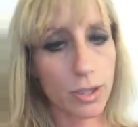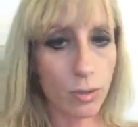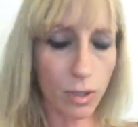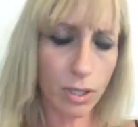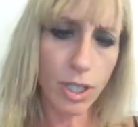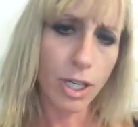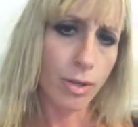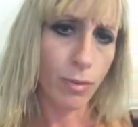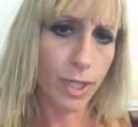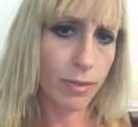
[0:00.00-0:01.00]
or
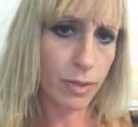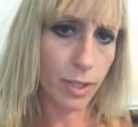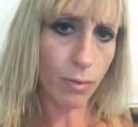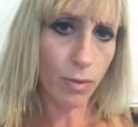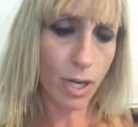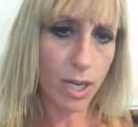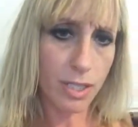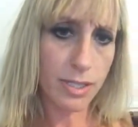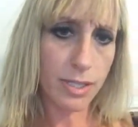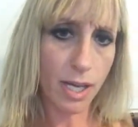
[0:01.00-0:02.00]
whatever it
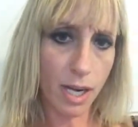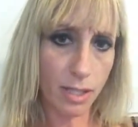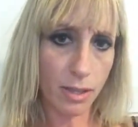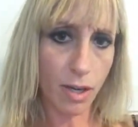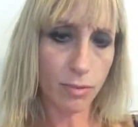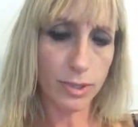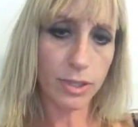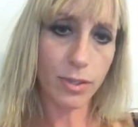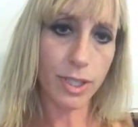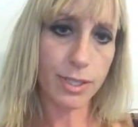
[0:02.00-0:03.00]
was that I thought was
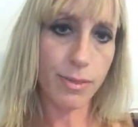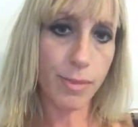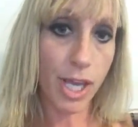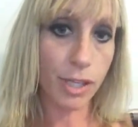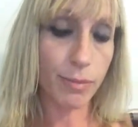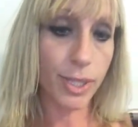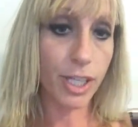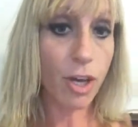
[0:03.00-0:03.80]
going to make me